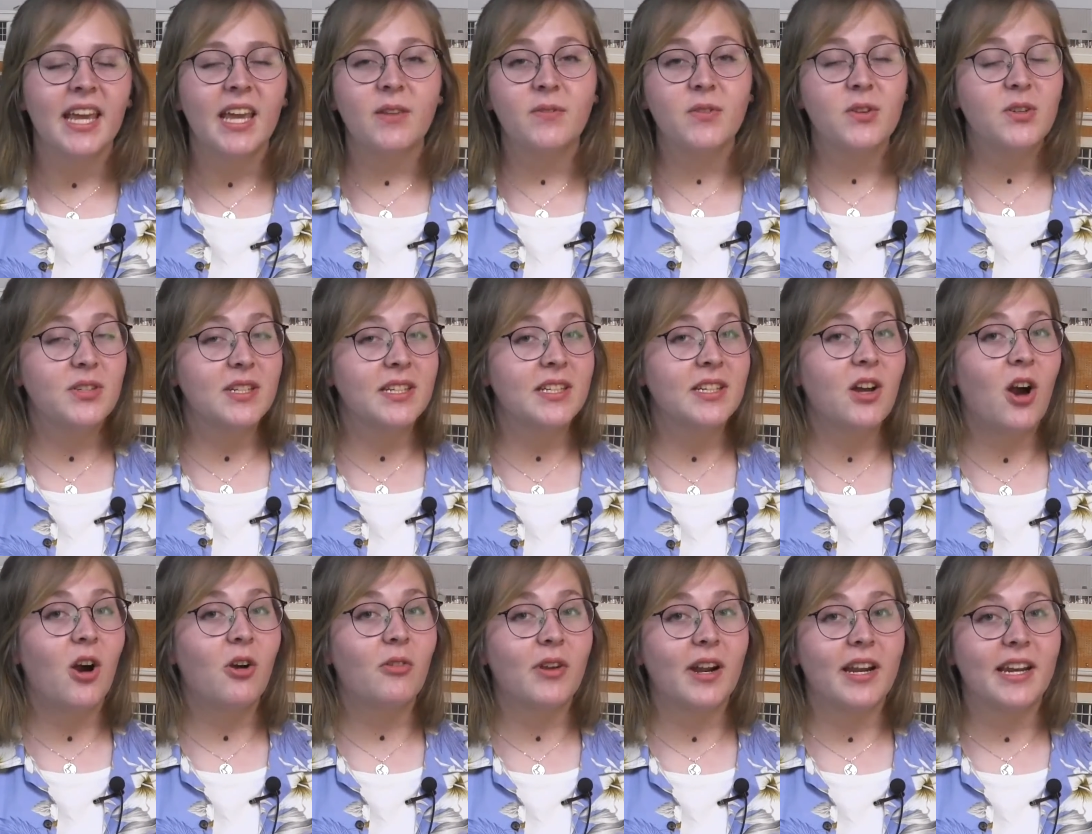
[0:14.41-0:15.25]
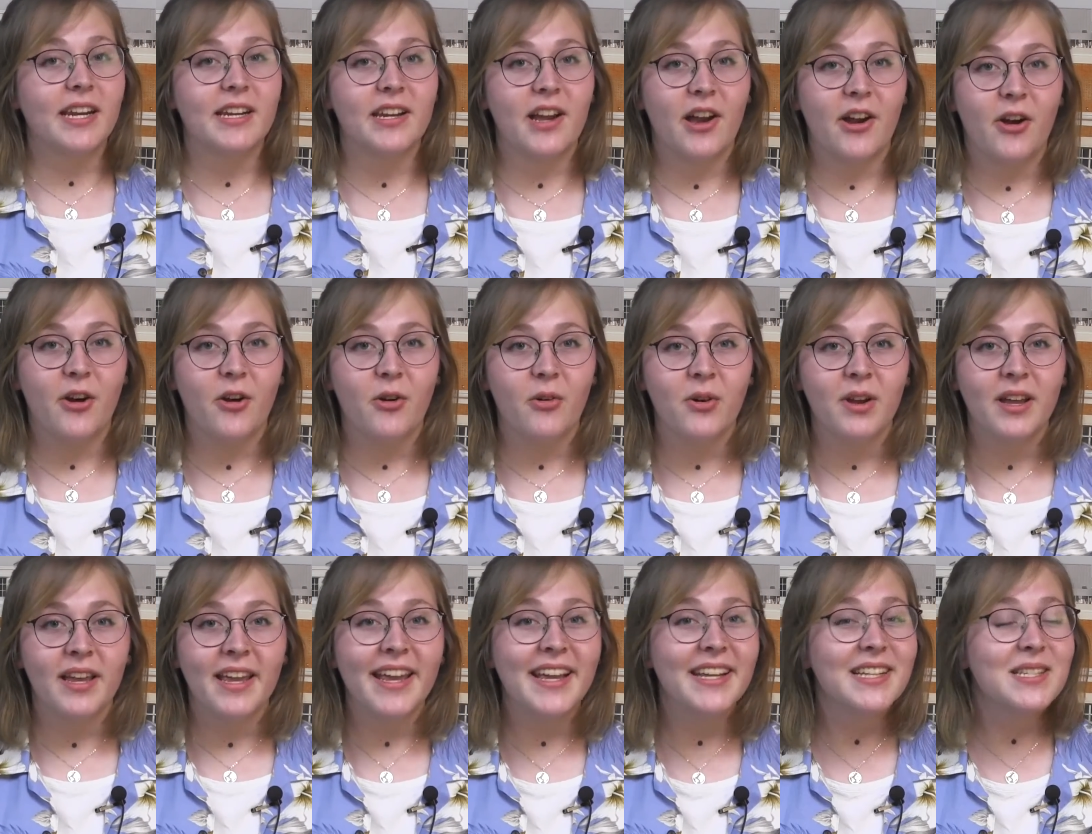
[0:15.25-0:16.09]
If you didn't already
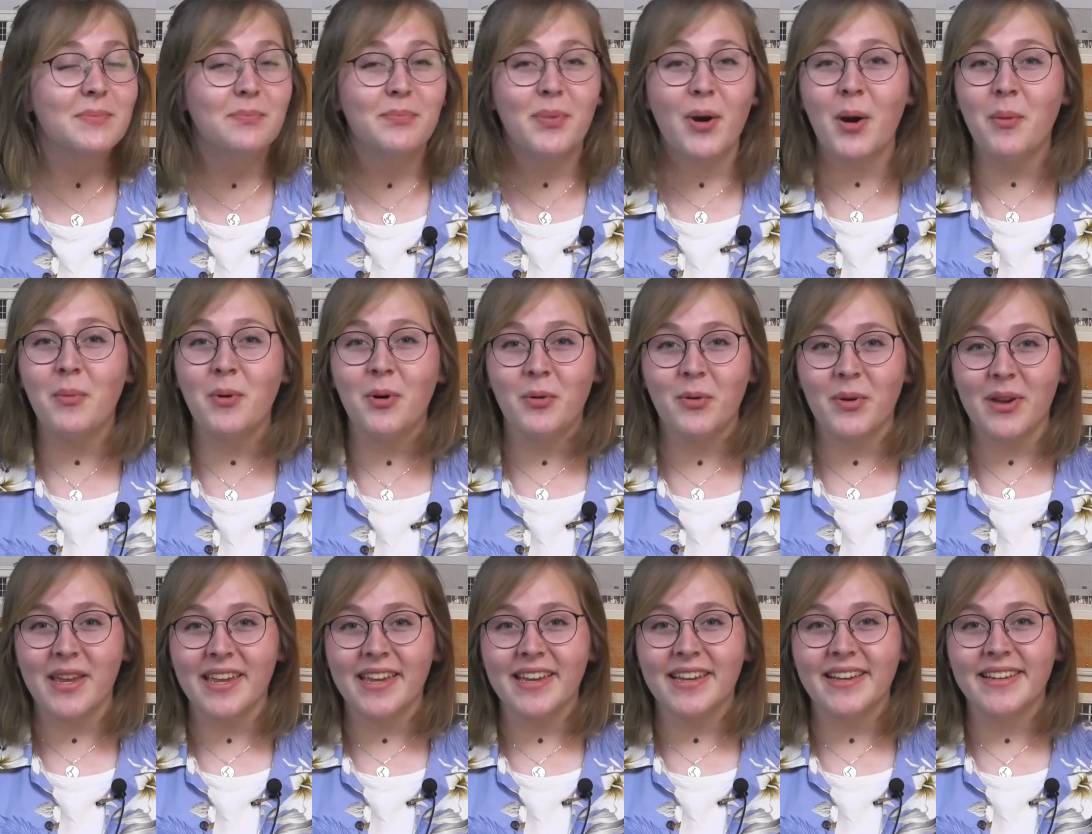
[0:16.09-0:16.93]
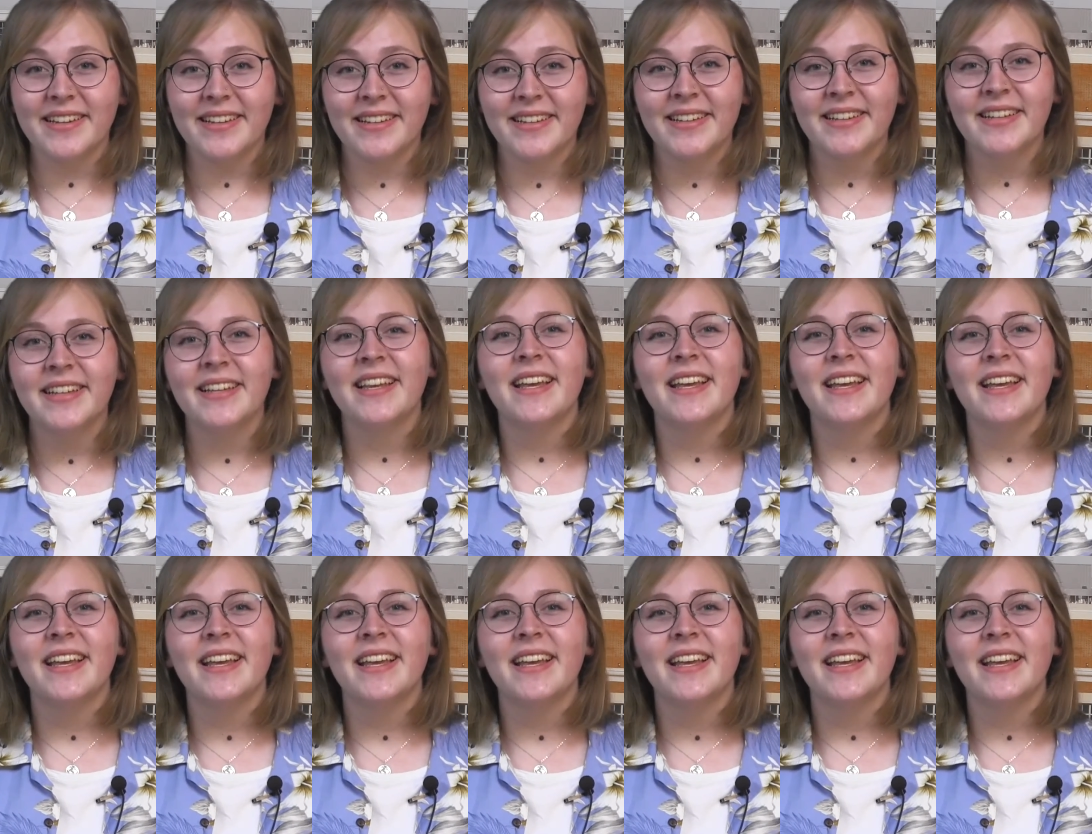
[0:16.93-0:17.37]
know, it's Boba Week.